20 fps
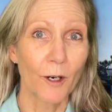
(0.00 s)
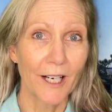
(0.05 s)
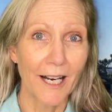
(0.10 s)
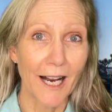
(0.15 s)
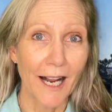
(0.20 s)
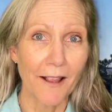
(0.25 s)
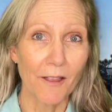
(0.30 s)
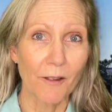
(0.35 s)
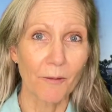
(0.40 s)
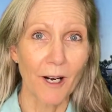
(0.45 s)
and an
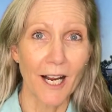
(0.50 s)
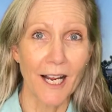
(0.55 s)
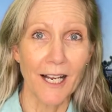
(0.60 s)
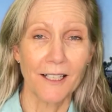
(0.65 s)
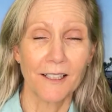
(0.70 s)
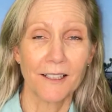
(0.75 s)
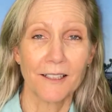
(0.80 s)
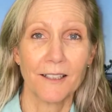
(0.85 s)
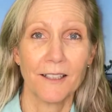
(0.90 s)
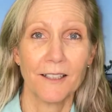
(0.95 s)
eighth
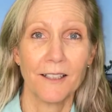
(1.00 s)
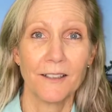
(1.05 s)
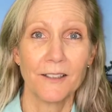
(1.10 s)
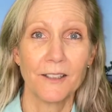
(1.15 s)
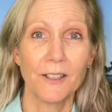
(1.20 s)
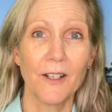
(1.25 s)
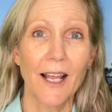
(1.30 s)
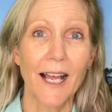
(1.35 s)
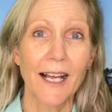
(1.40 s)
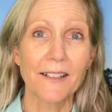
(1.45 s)
rate
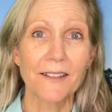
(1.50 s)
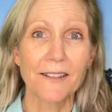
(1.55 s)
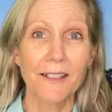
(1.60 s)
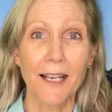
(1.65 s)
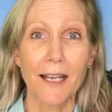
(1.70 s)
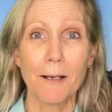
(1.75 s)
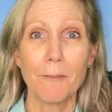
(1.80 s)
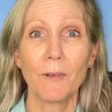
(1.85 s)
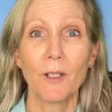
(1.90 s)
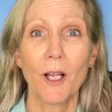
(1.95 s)
to that
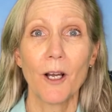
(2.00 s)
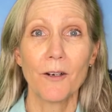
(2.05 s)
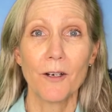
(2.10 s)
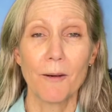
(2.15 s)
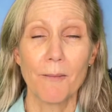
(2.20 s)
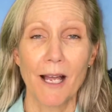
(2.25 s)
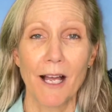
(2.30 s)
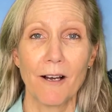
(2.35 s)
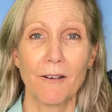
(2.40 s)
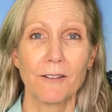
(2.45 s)
same loan
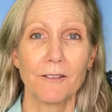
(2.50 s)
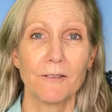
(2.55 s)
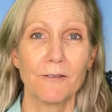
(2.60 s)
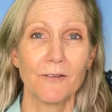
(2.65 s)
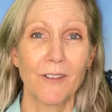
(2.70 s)
amount,